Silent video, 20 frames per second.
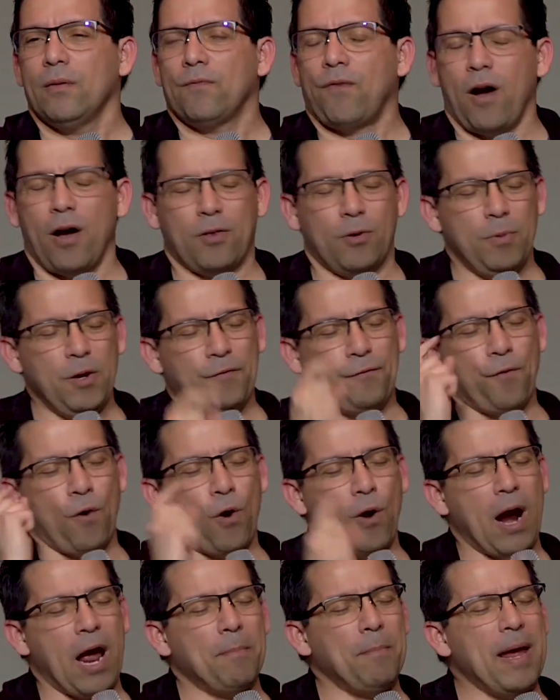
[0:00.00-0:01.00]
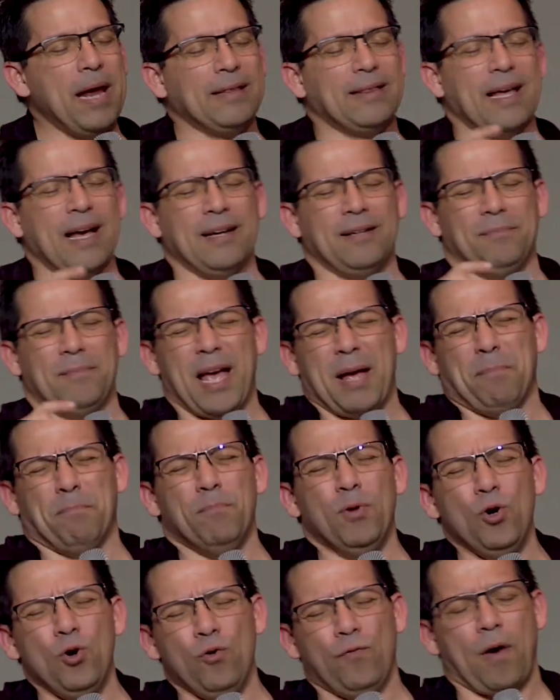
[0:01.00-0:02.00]
Father, before I make that, that
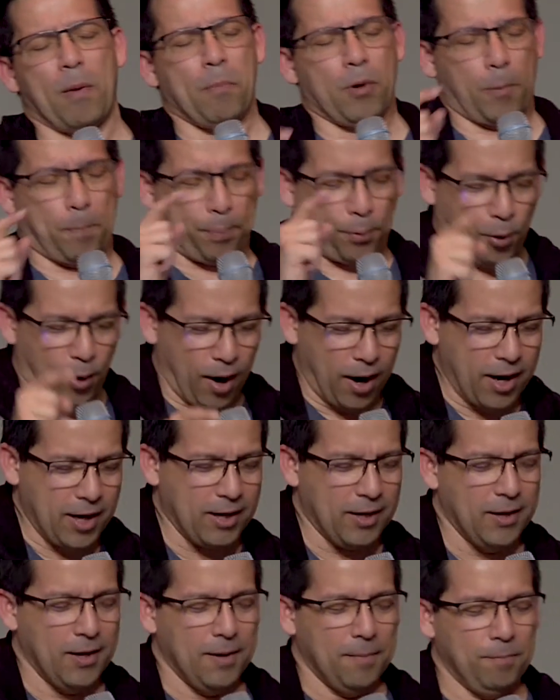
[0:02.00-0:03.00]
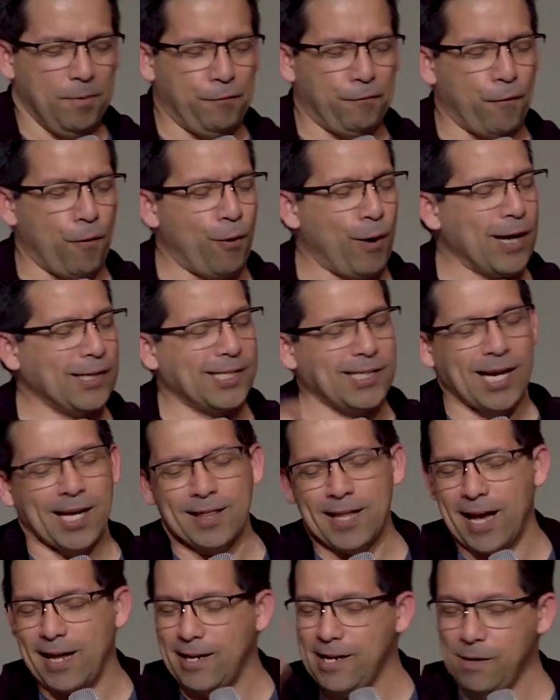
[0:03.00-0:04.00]
move, I'm going to pray. Before I
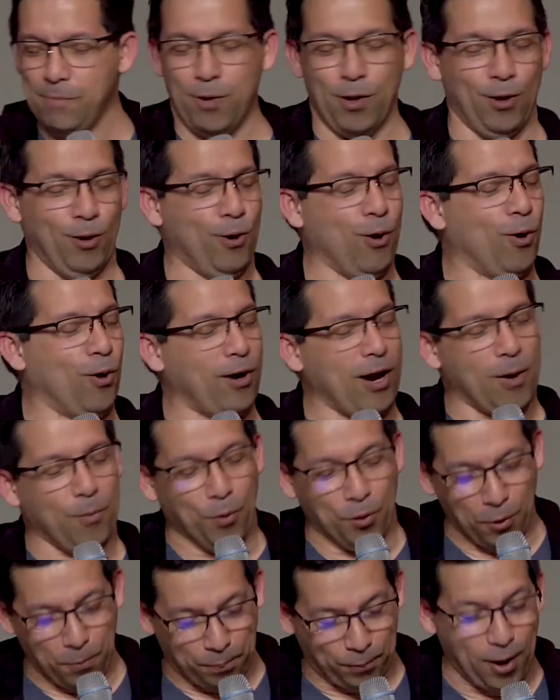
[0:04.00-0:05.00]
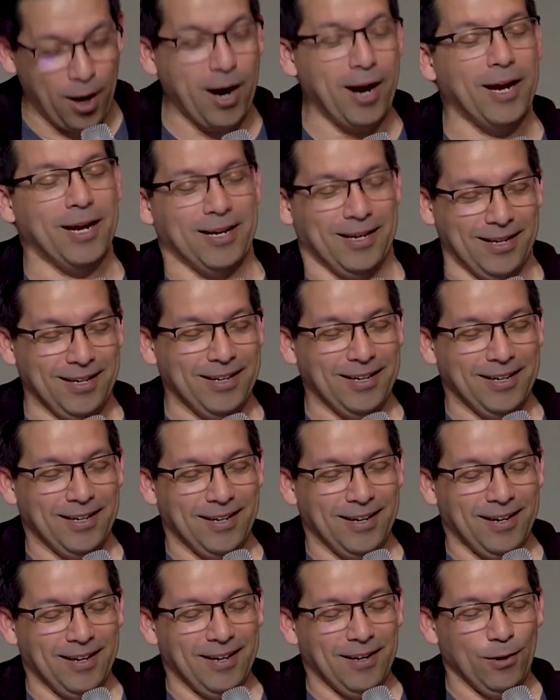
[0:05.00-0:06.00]
send that email, Lord, I'm going to pray.
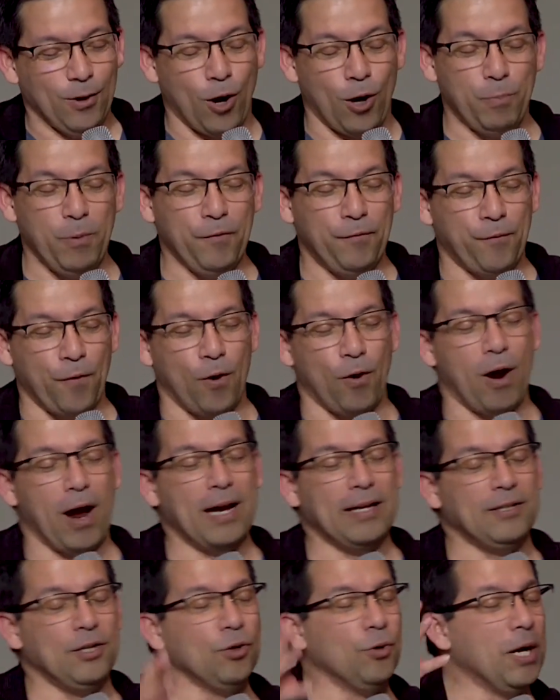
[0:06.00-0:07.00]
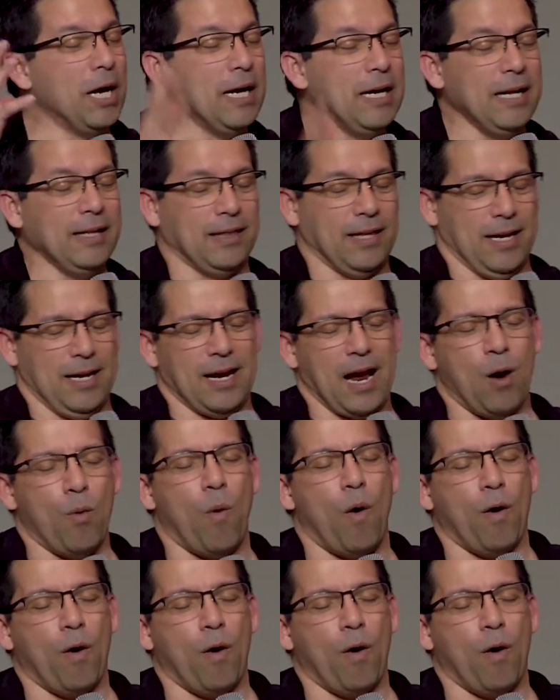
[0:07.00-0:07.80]
Lord, before I do anything, I